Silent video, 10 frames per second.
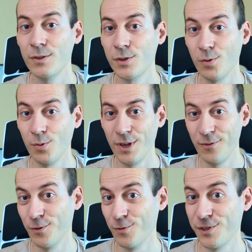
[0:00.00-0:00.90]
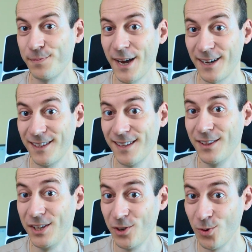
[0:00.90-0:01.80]
So if you respect
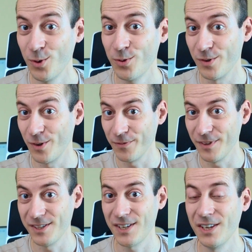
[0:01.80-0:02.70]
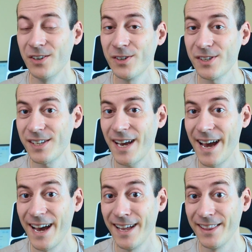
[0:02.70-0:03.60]
the order of these gears
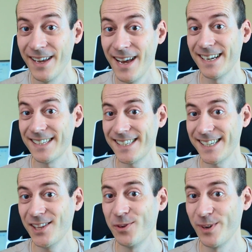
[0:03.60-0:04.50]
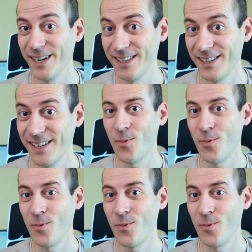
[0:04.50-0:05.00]
and accelerate